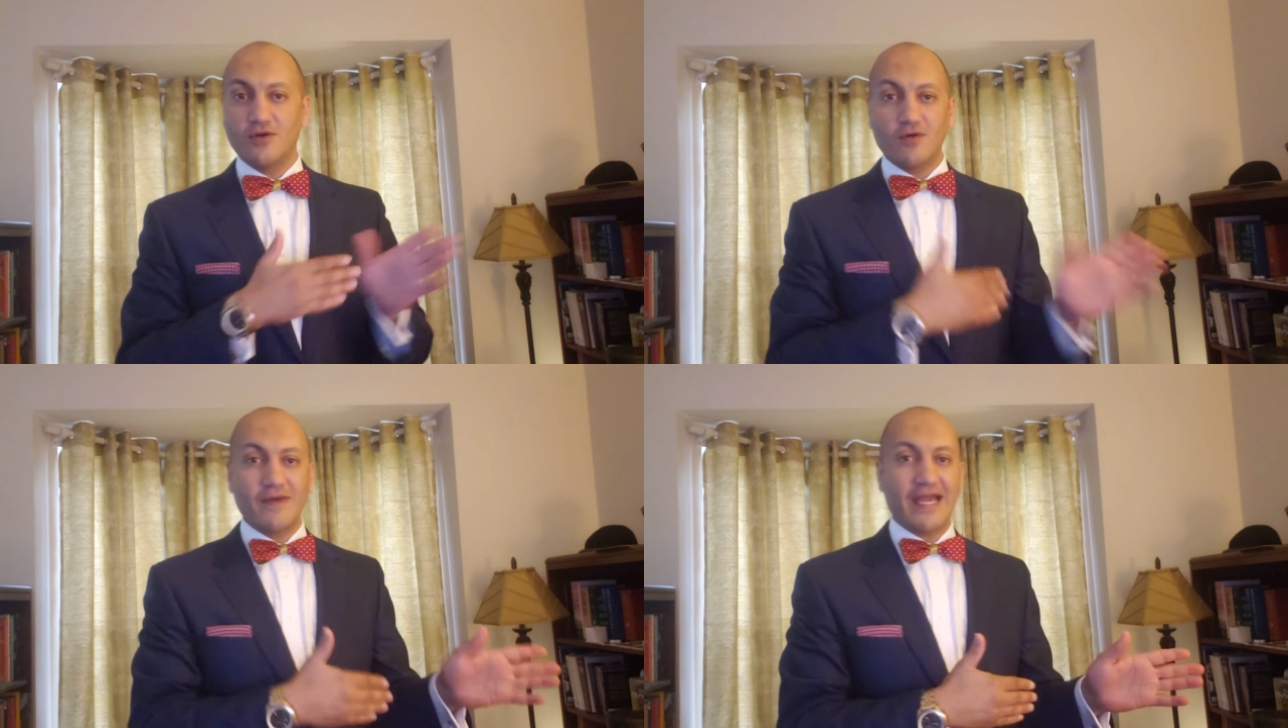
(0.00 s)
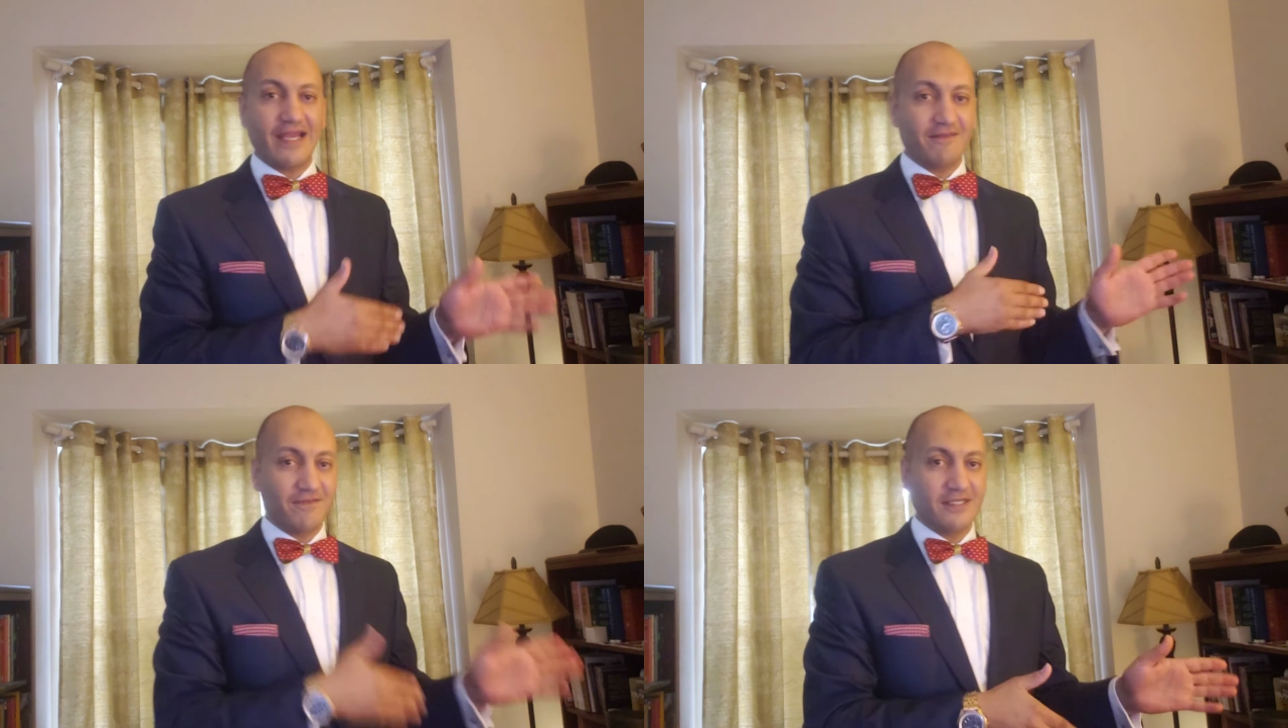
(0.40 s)
Go
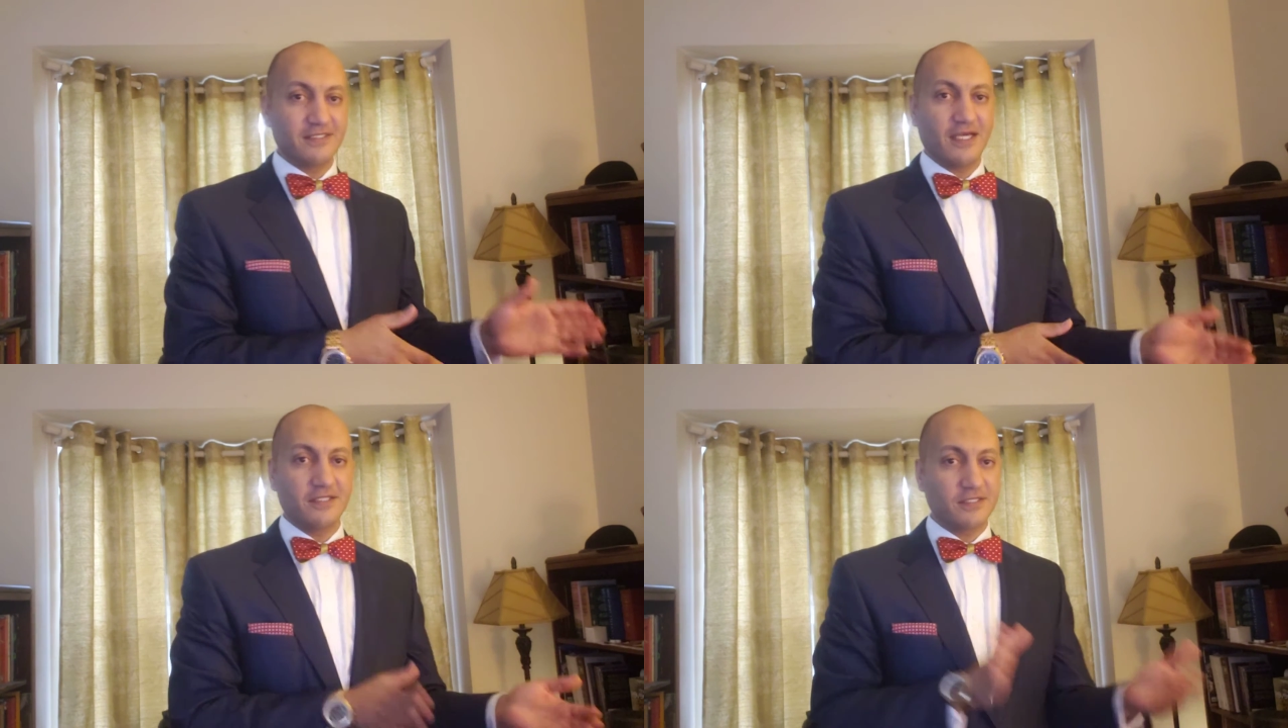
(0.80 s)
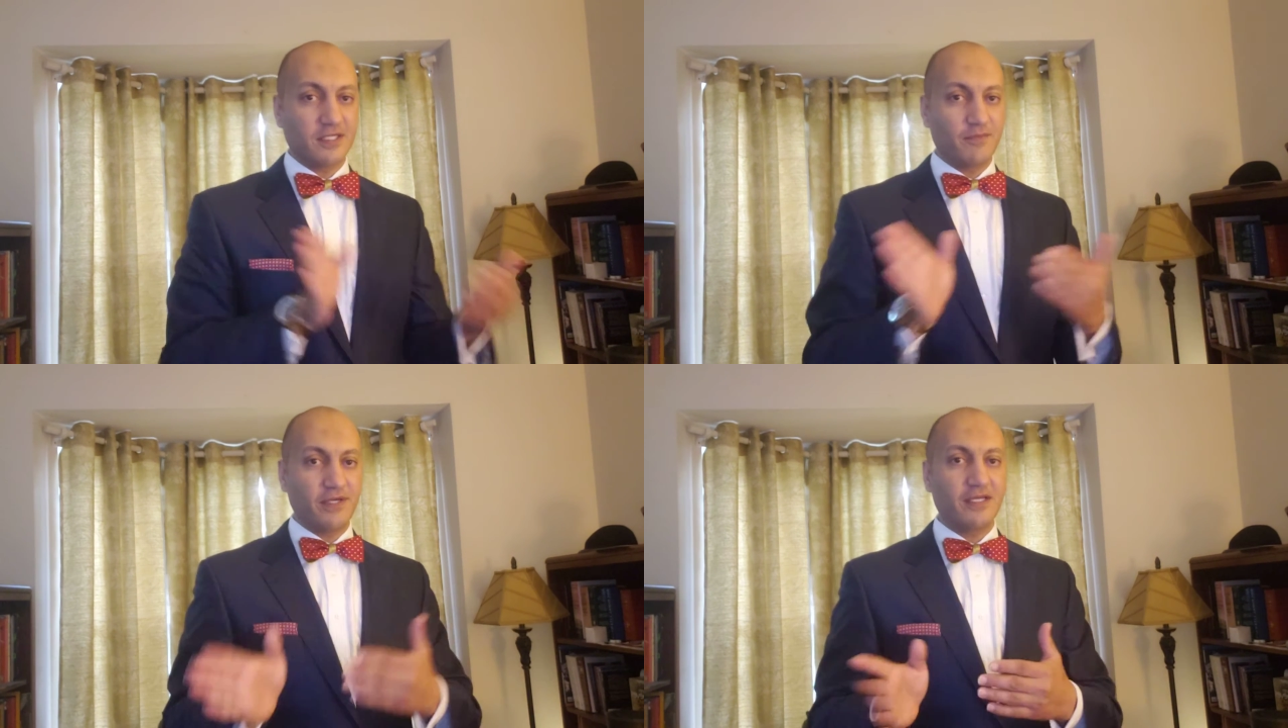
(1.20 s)
back and find the
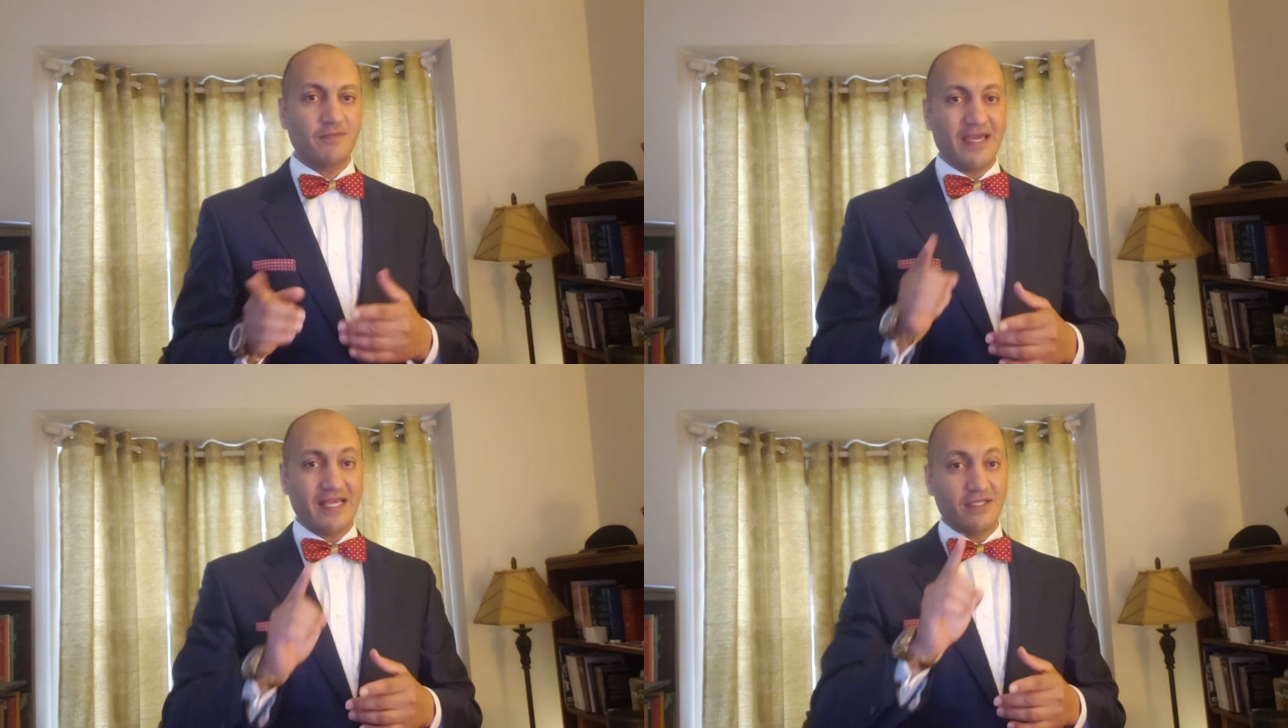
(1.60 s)
answer and bring it back.